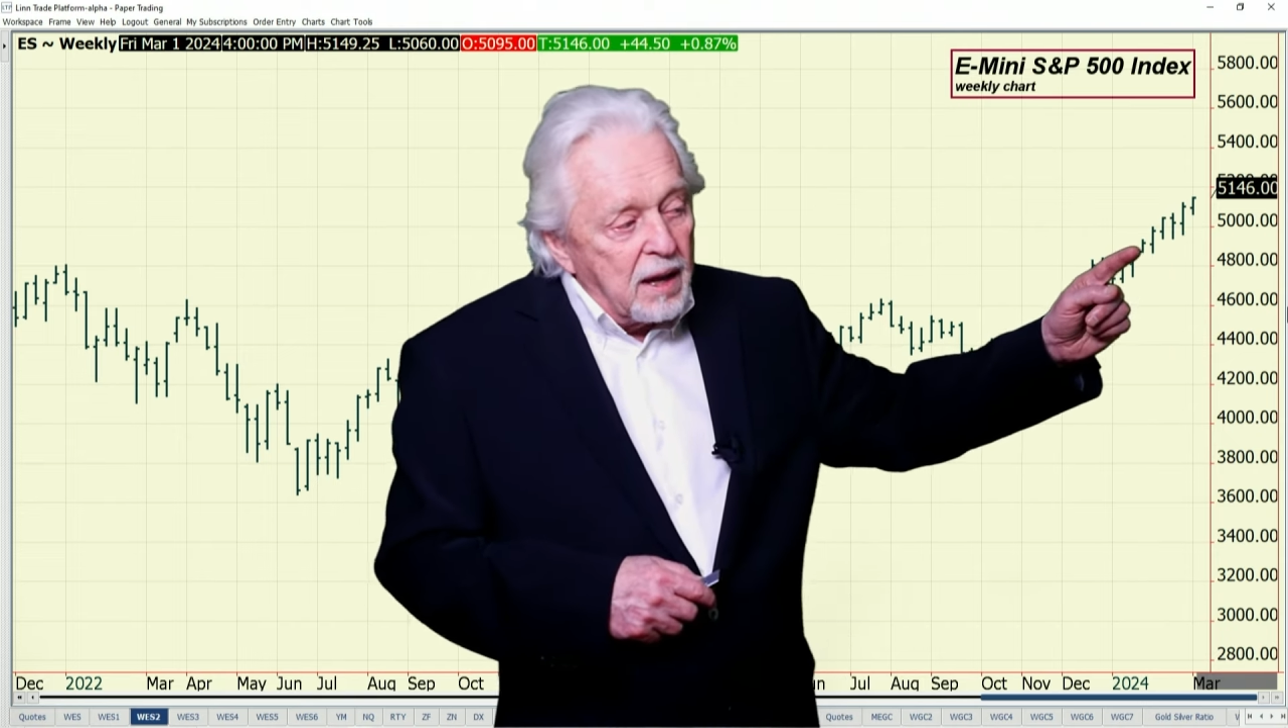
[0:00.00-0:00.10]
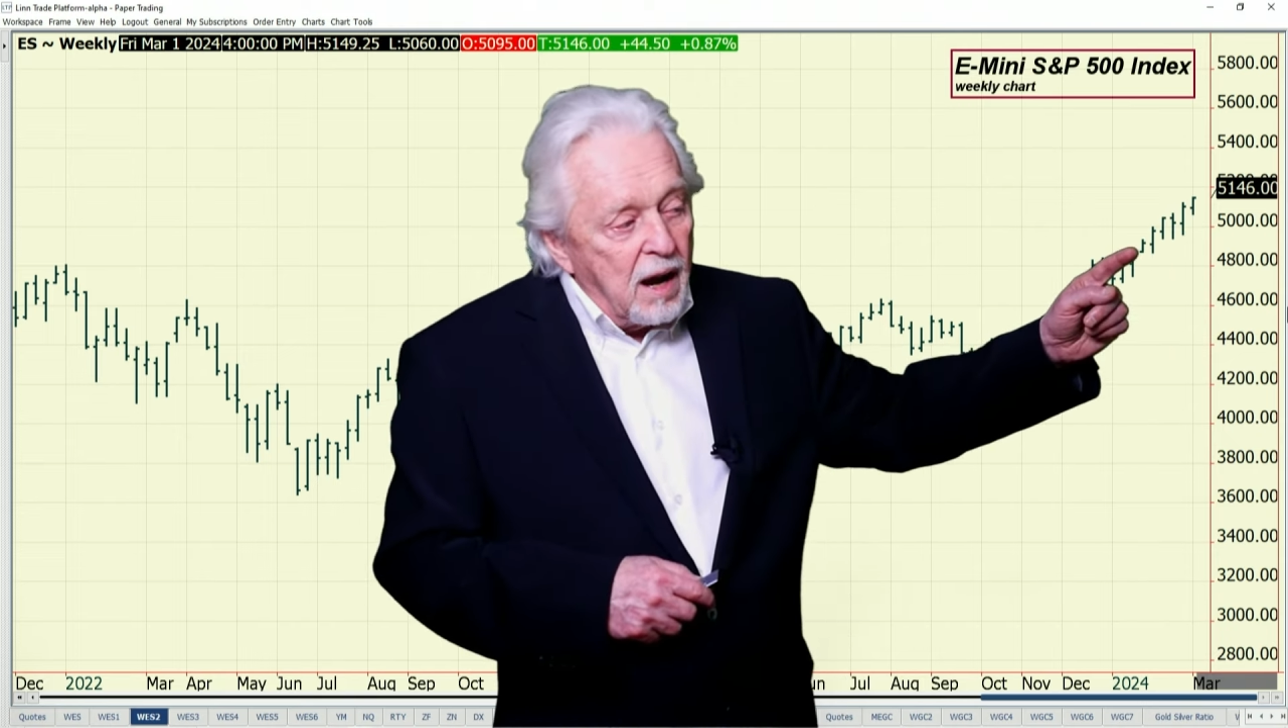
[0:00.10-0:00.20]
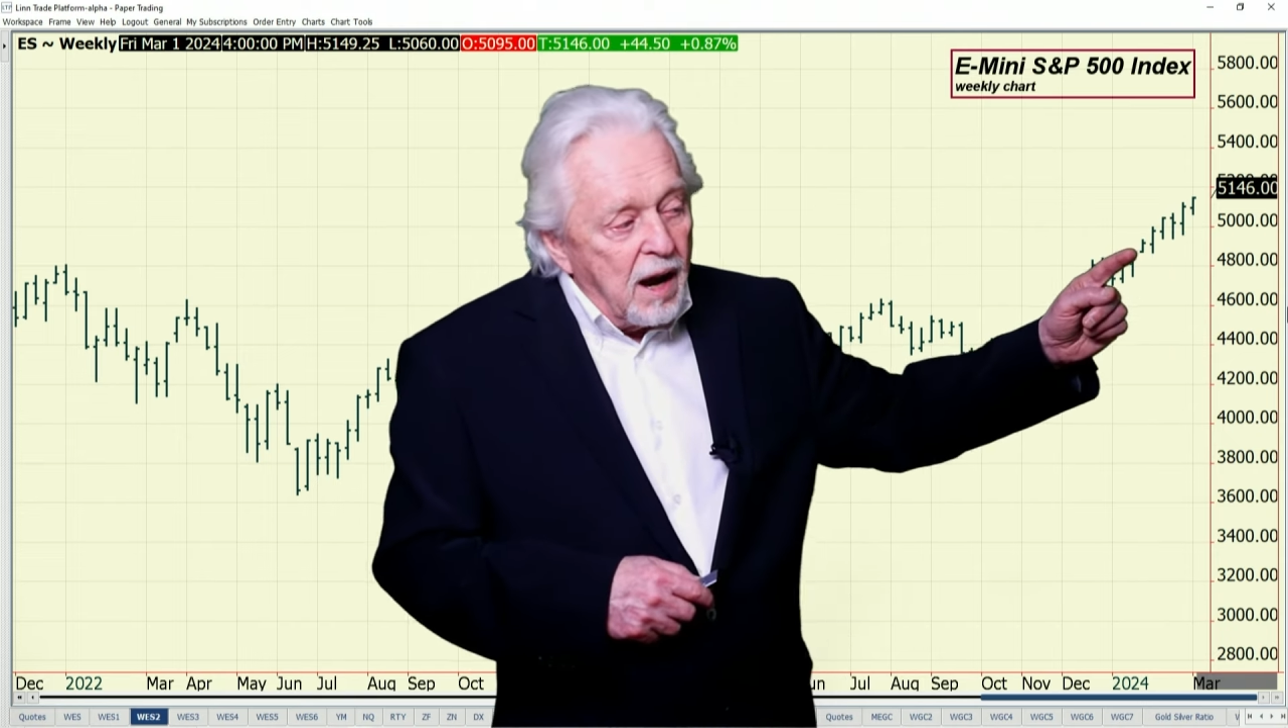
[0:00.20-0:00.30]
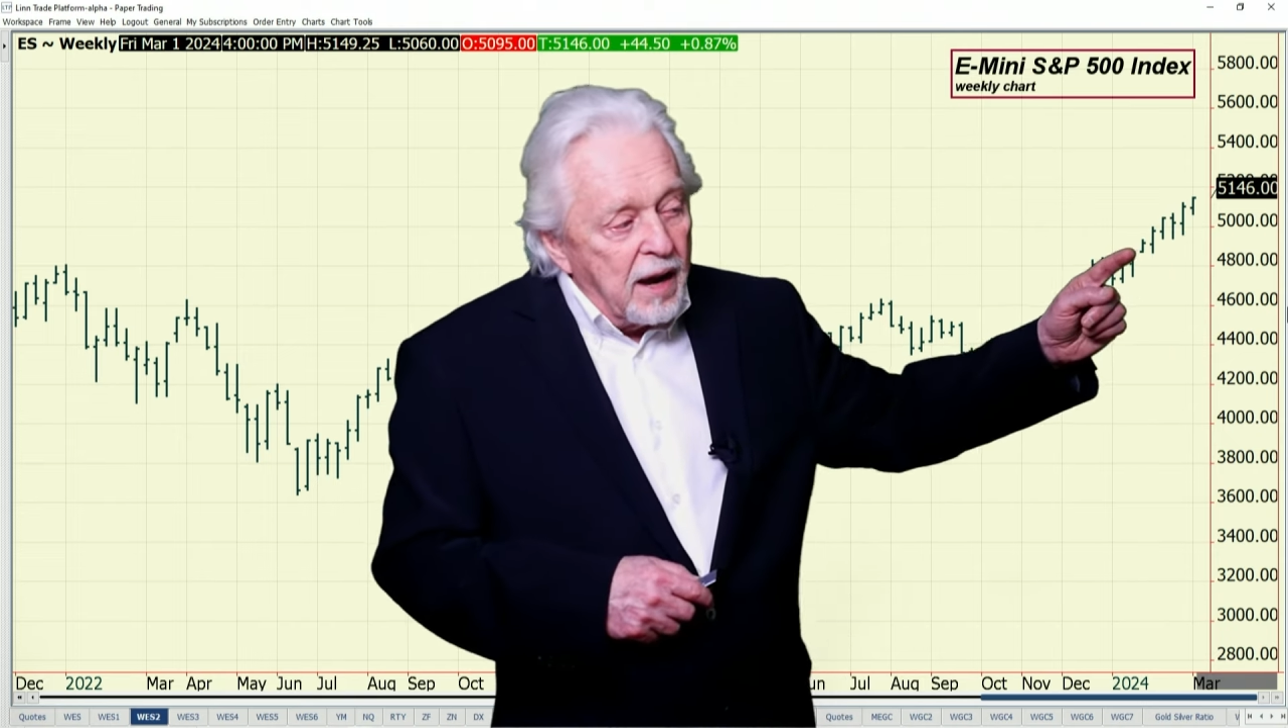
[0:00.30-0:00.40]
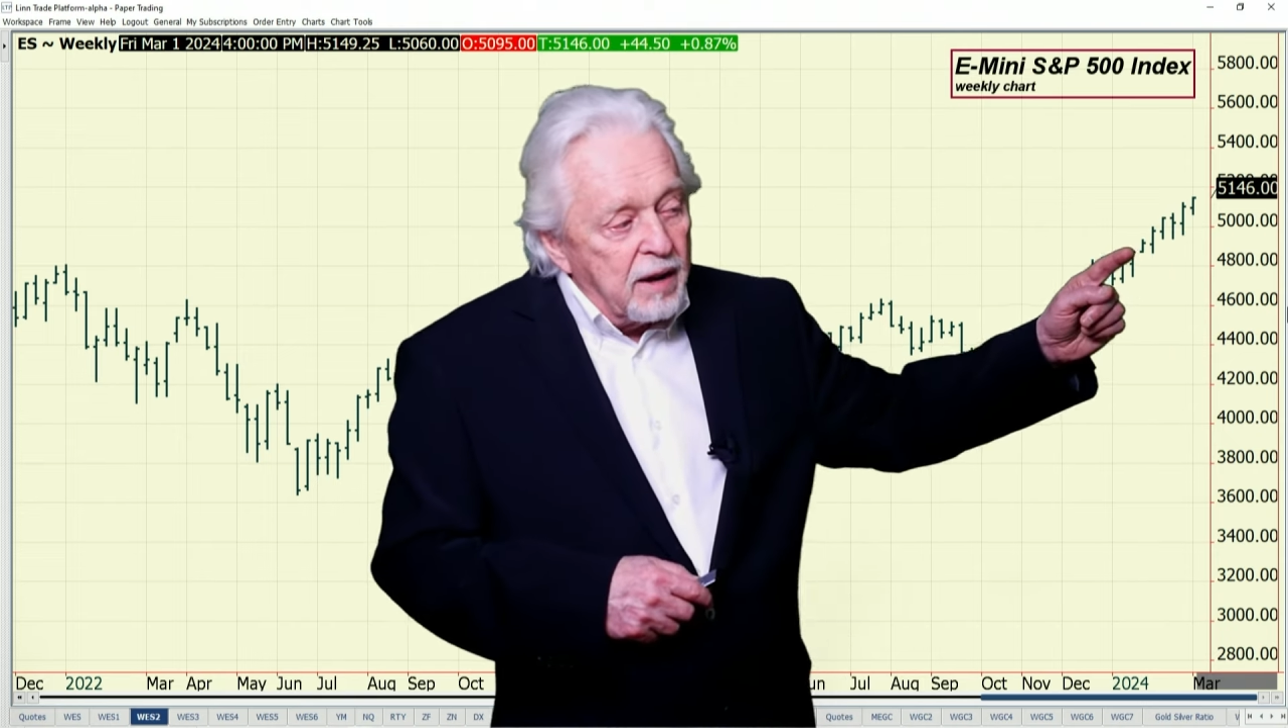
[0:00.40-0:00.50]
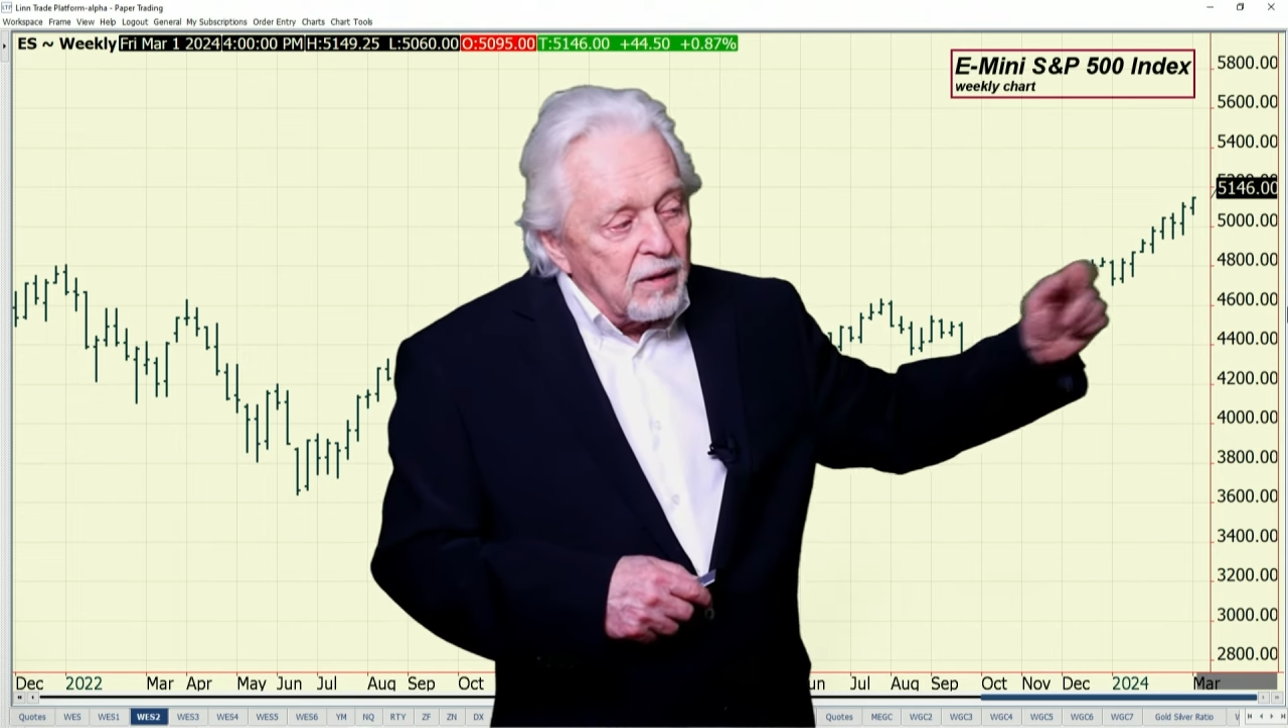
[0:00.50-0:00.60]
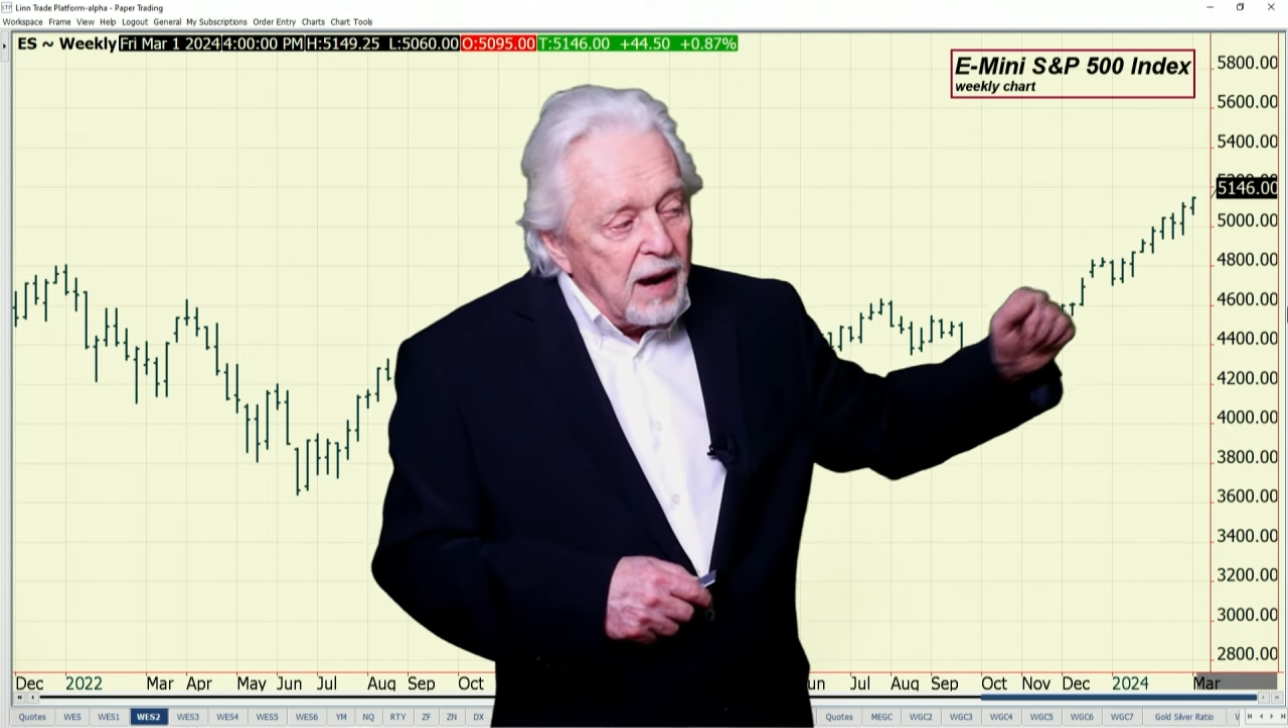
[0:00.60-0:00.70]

higher